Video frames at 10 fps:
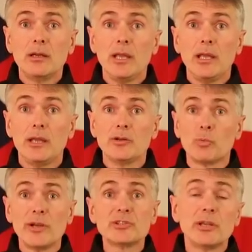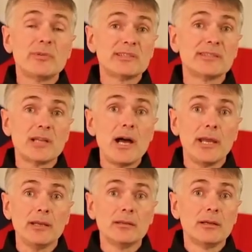And originally was
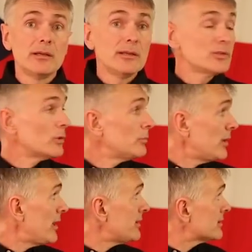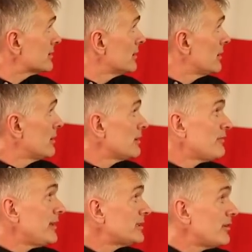designed to replace the
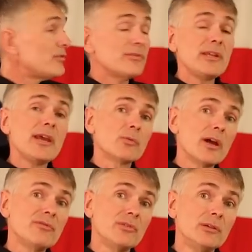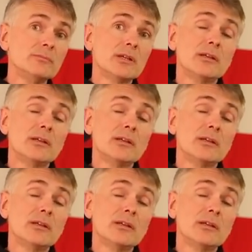VZ58 rifle.